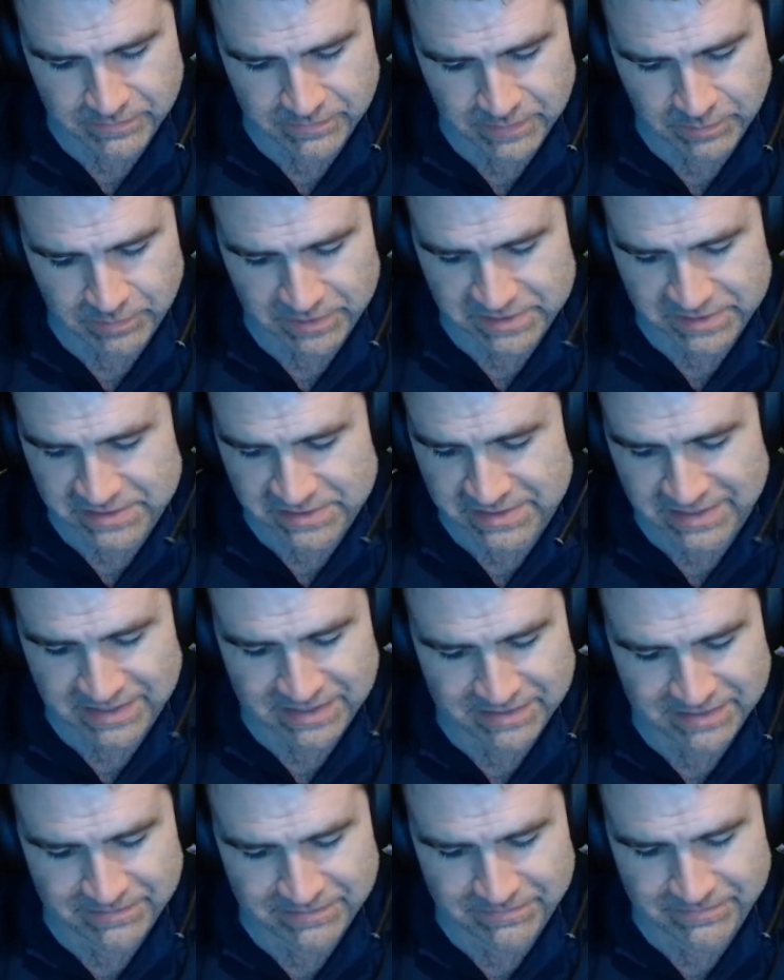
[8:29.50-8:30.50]
but it's
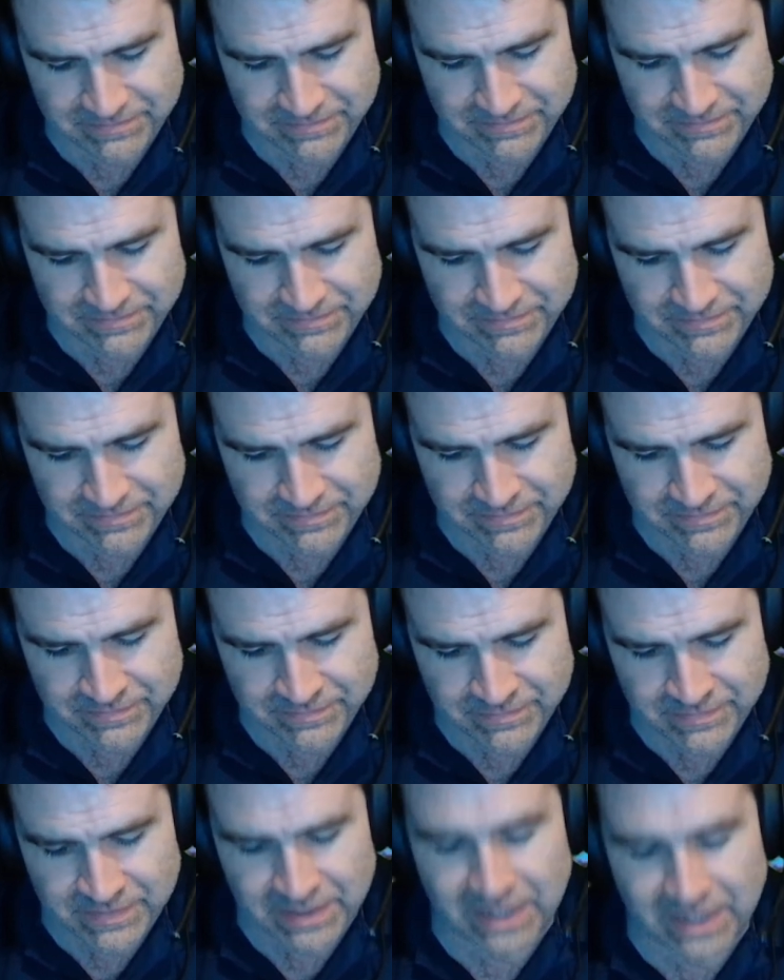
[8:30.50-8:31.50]
not.
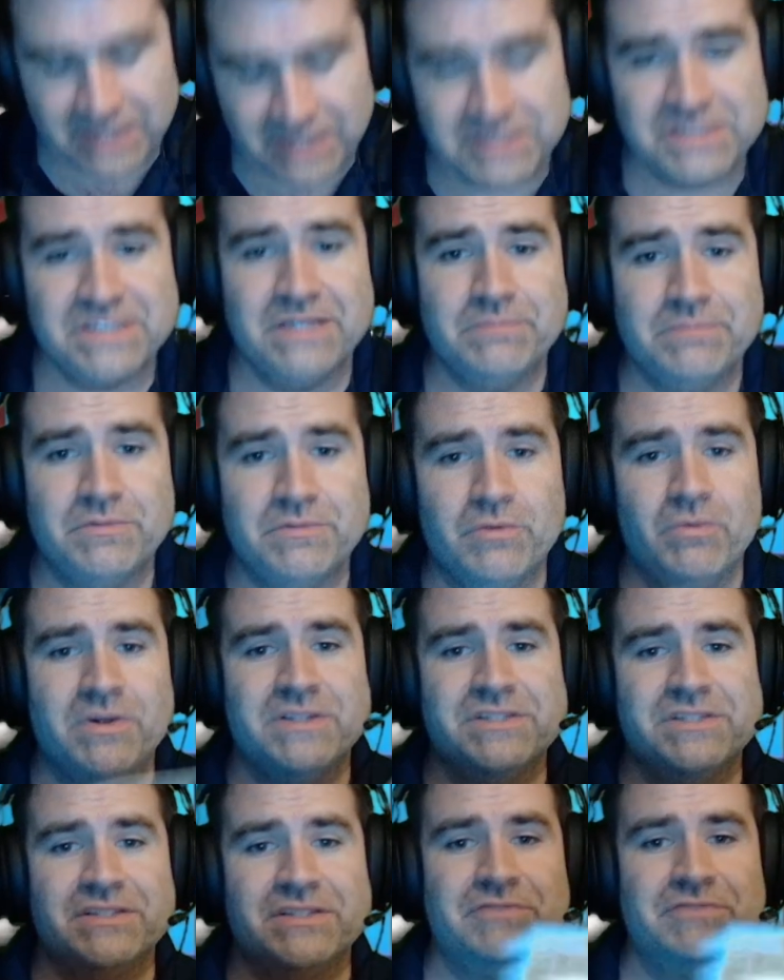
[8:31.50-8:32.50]
I just skipped the
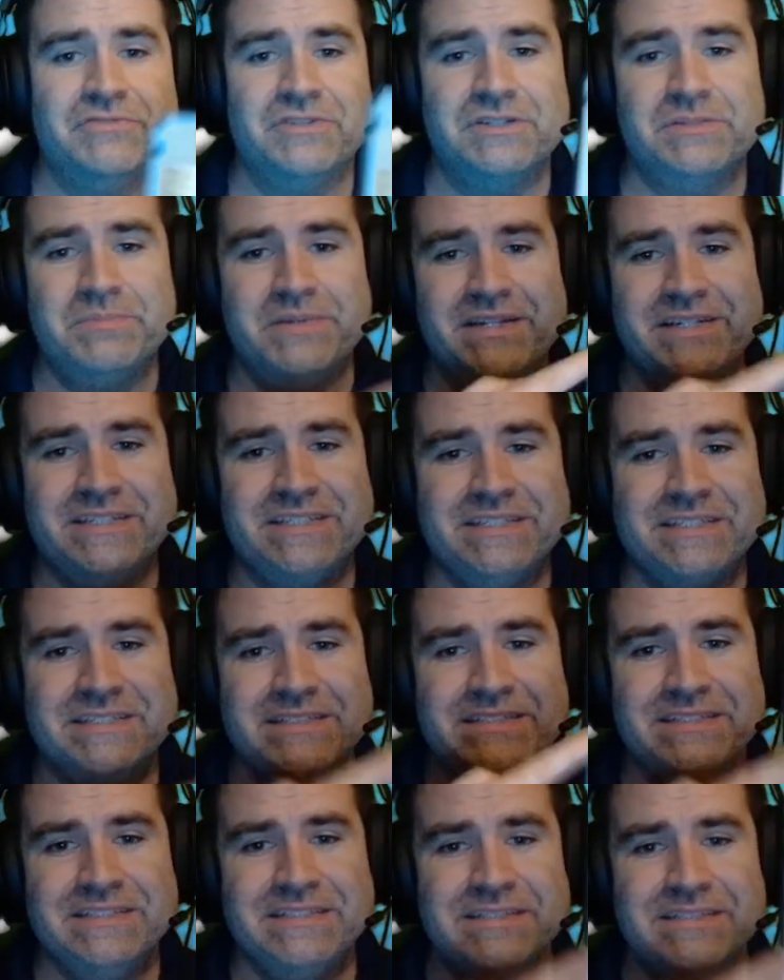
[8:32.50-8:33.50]
ones on the first page.
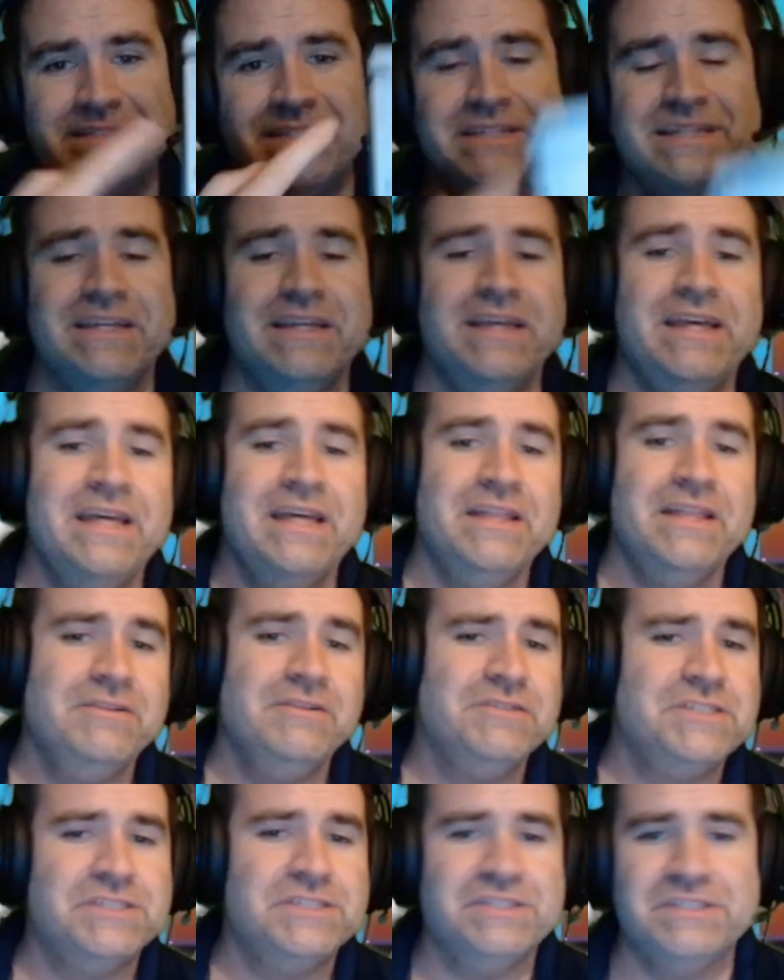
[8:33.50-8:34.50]
Like,
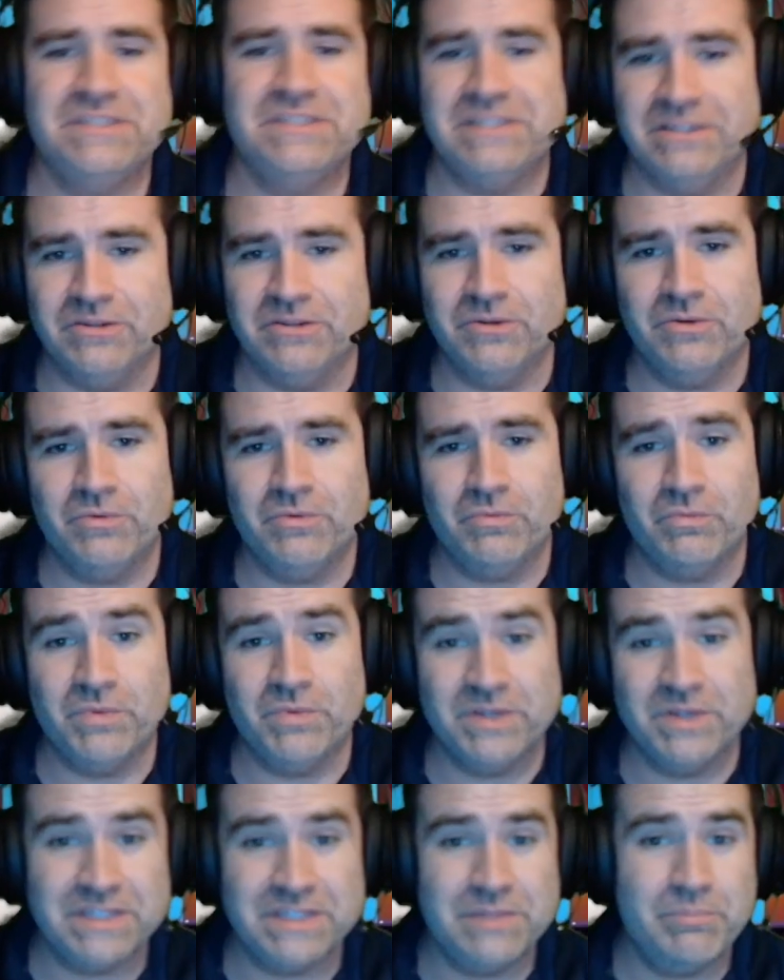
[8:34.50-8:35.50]
there's still
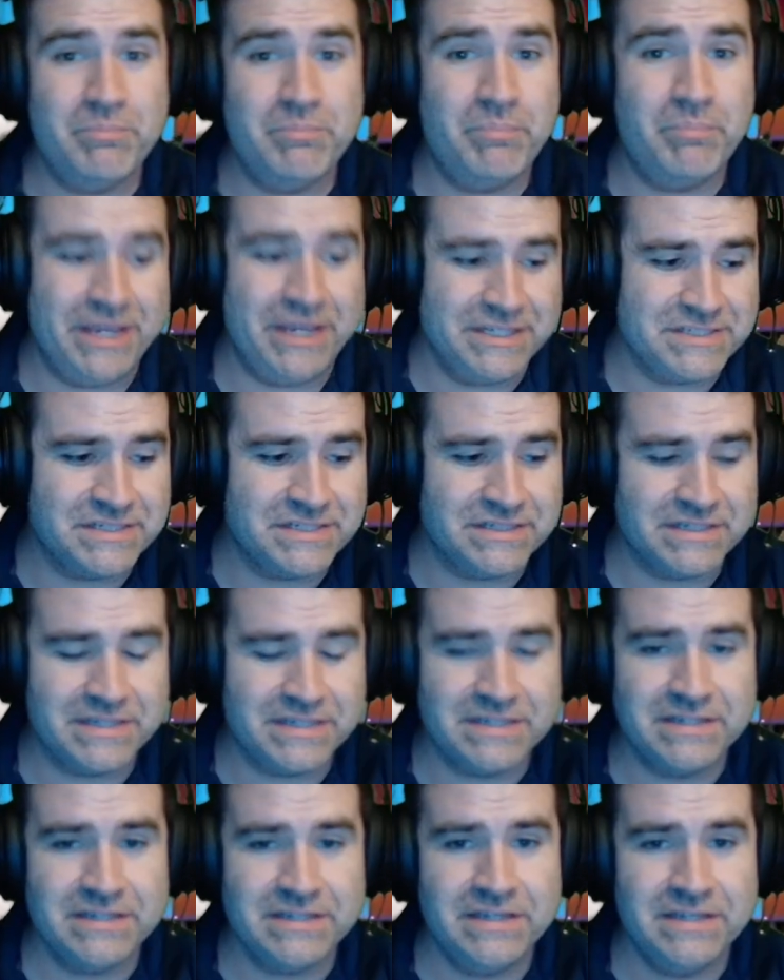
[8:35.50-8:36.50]
really
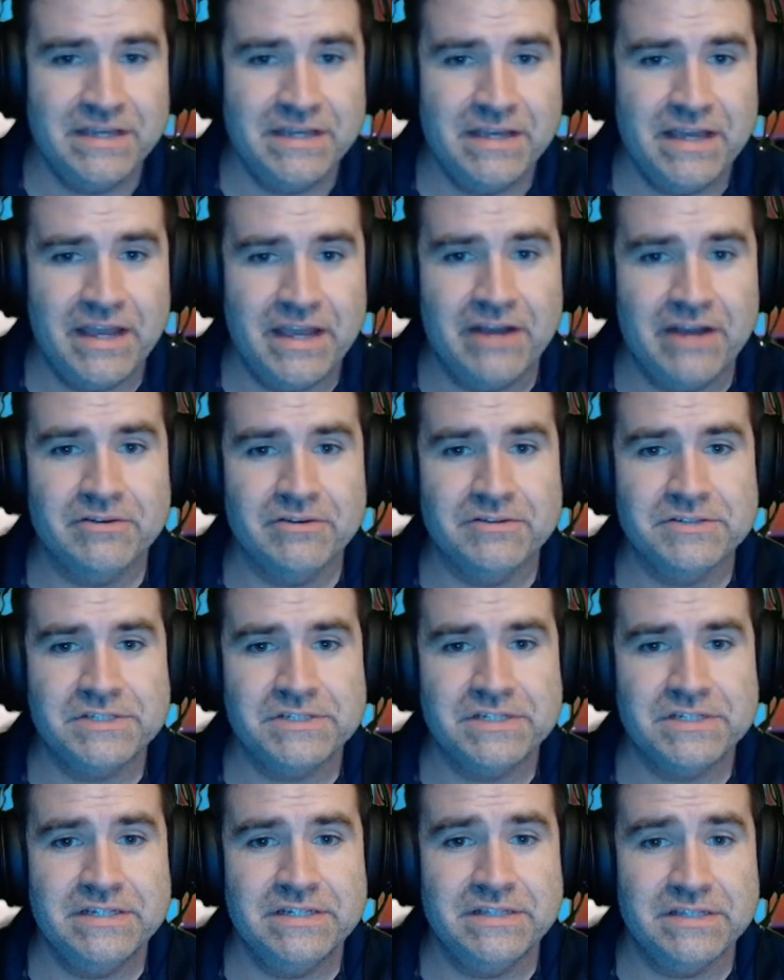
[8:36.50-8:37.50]
basic errors
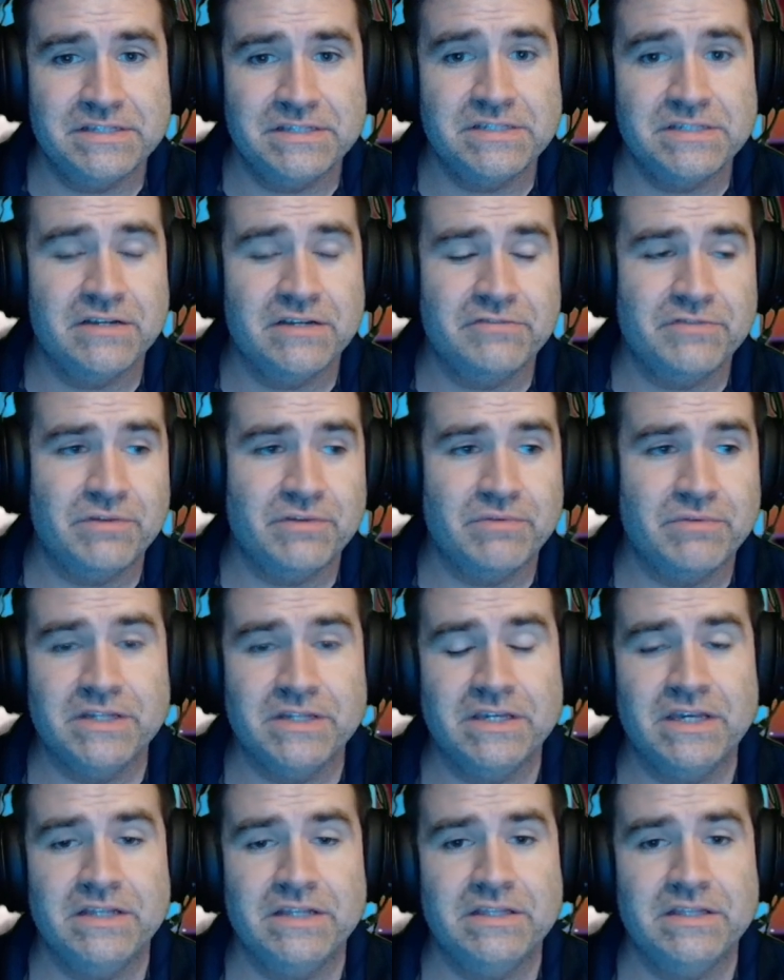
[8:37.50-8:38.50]
in the stuff that
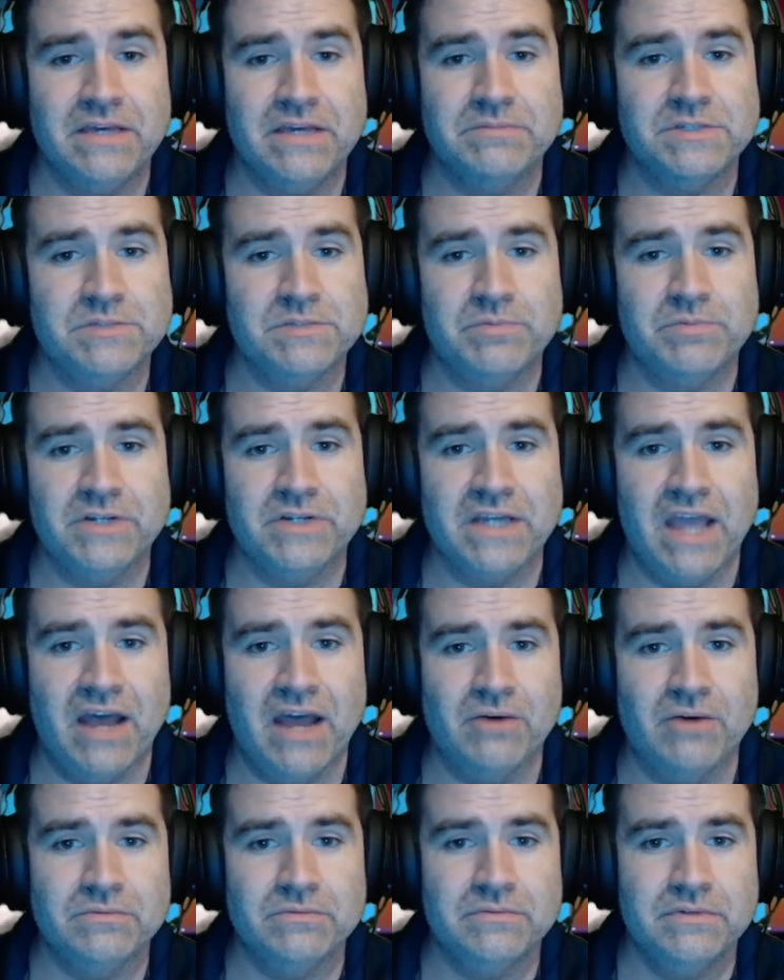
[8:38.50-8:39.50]
Renegade Games is putting
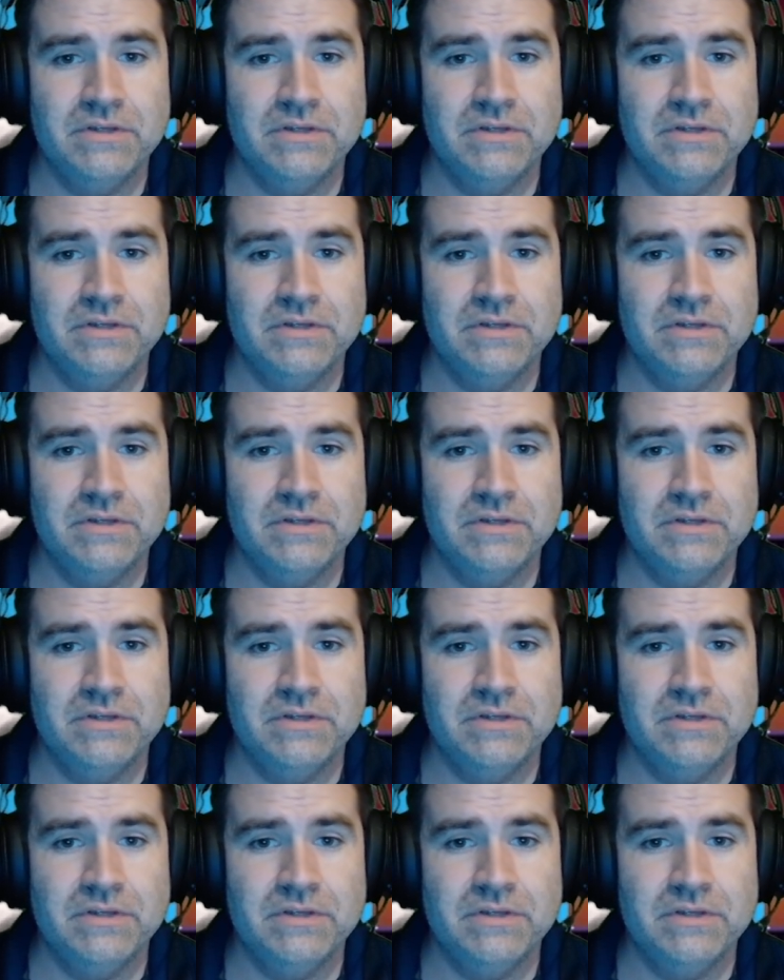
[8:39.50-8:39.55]
out.